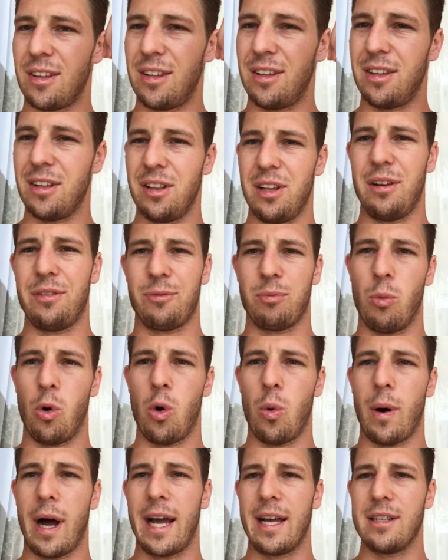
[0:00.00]
you lift
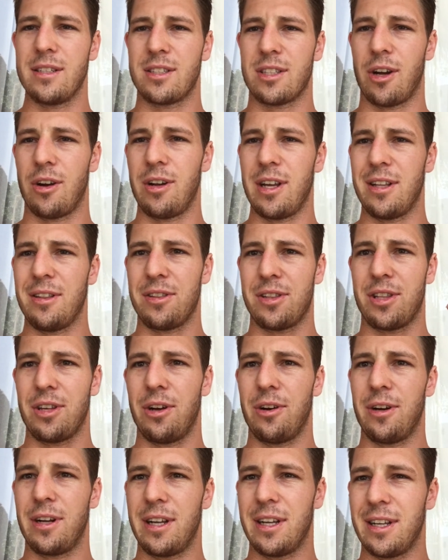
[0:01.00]
more weight, so in
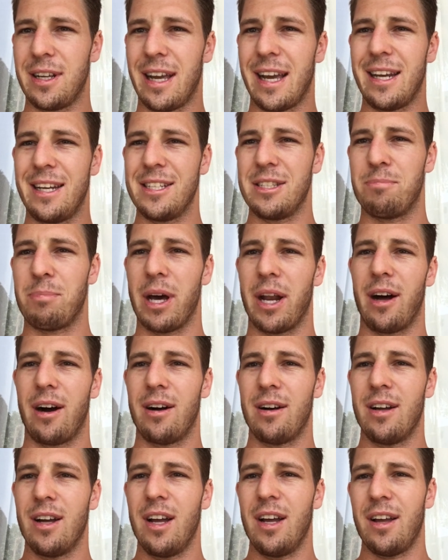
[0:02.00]
theory it is better.
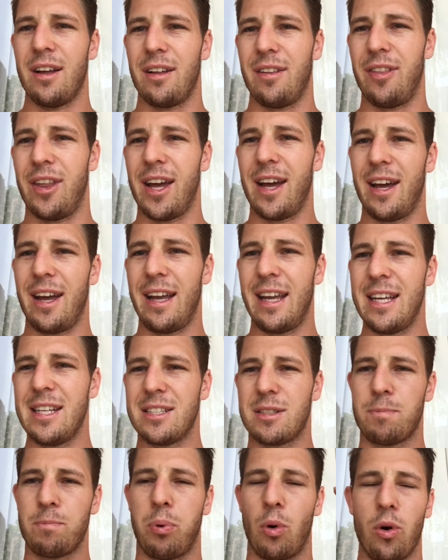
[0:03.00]
There
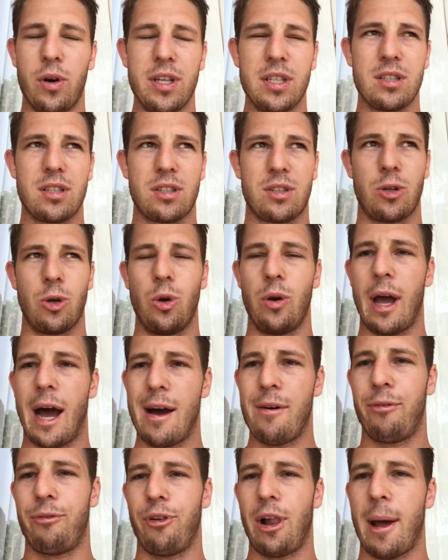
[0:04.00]
is points to
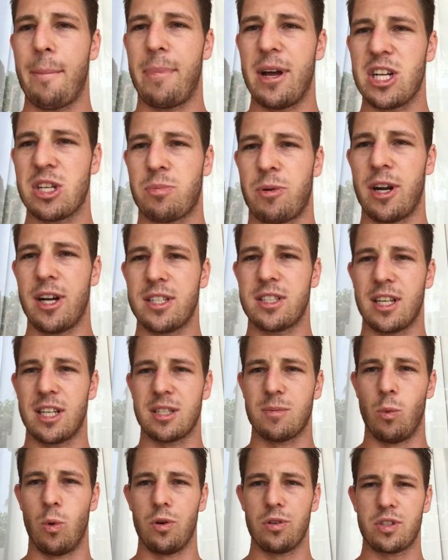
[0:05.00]
have flat bench press.
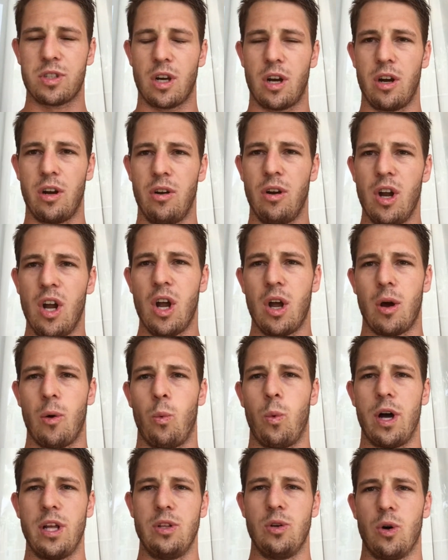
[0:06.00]
That's more so
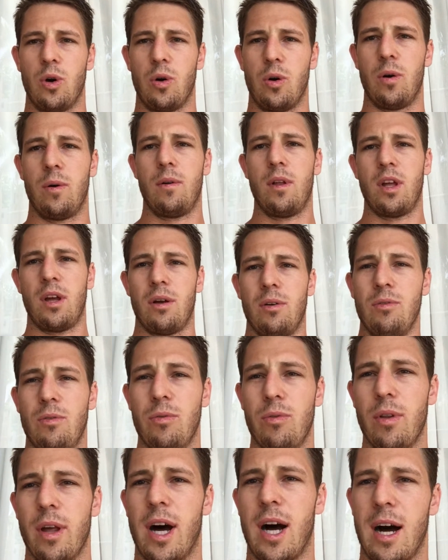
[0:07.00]
when you're
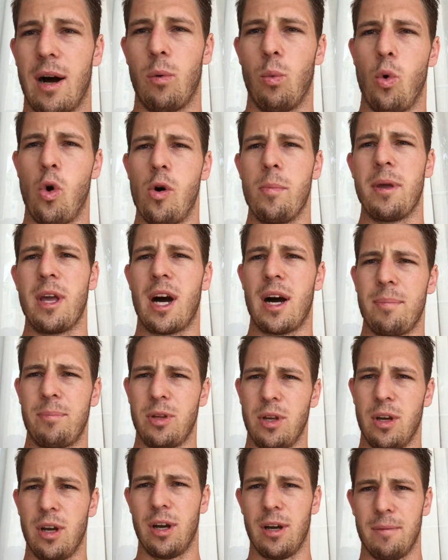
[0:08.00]
warming up,
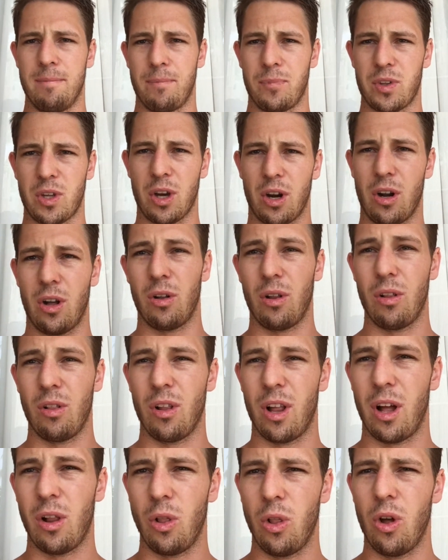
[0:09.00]
you've got
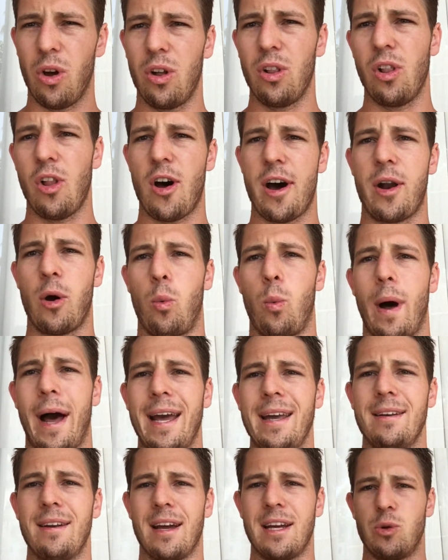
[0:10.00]
a lot lighter
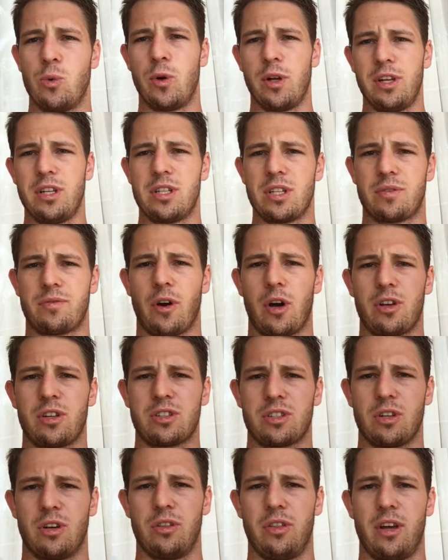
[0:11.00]
weight and you really just
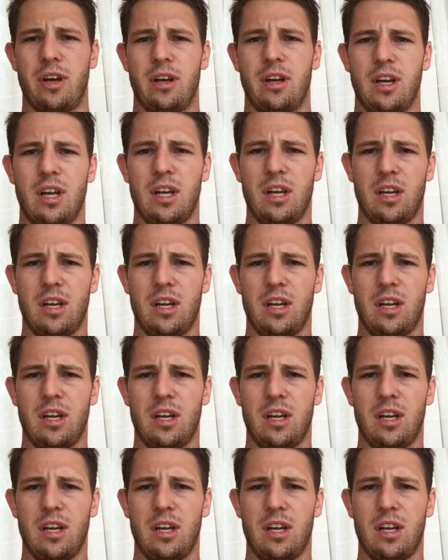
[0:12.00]
focus on the